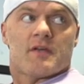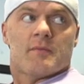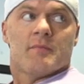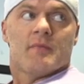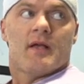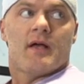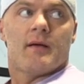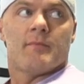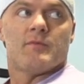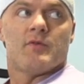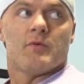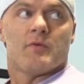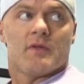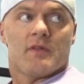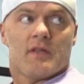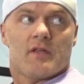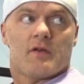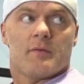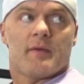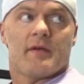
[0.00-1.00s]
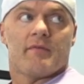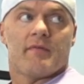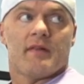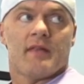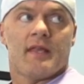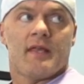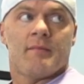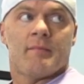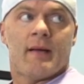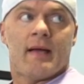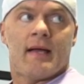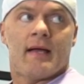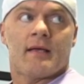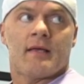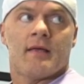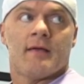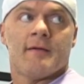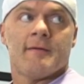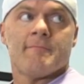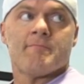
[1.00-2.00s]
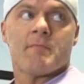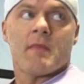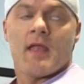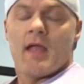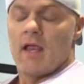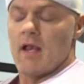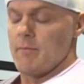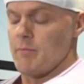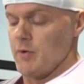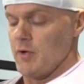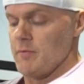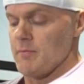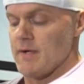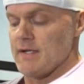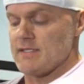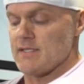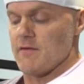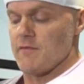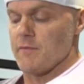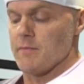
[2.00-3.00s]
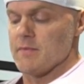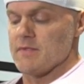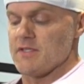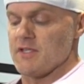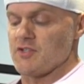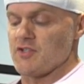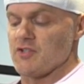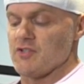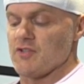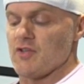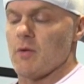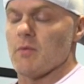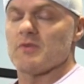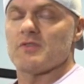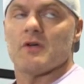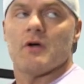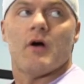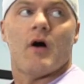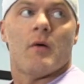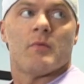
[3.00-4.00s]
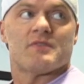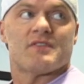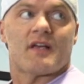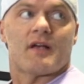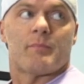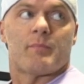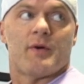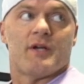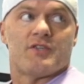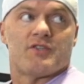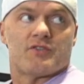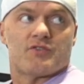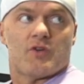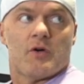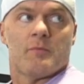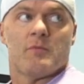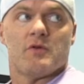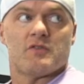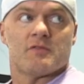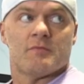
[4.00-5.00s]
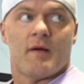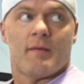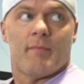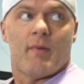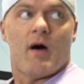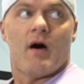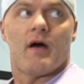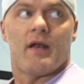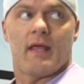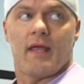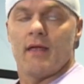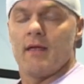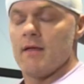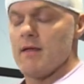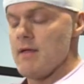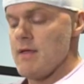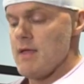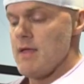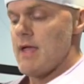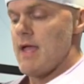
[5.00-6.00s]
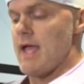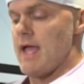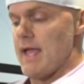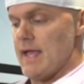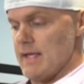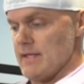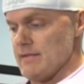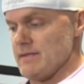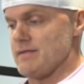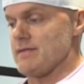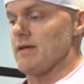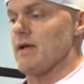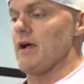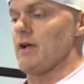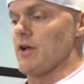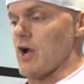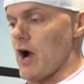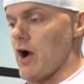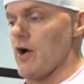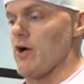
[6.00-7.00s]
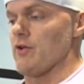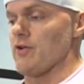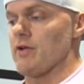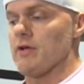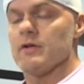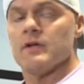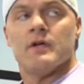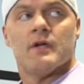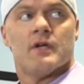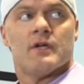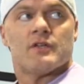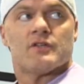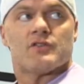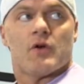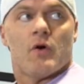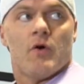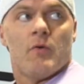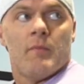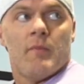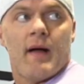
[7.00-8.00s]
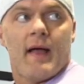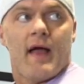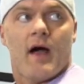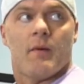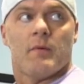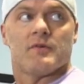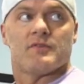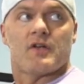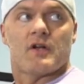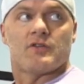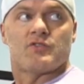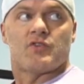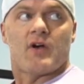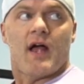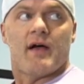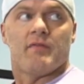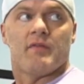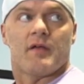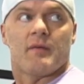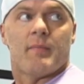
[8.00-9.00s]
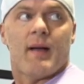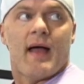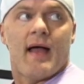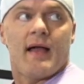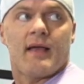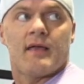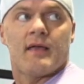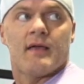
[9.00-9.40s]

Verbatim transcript: I'm, I'm doing a little bit of a lean back and I'm putting myself in positions almost, almost like a preacher. So I'm using my body as a guard. So my elbows aren't traveling back.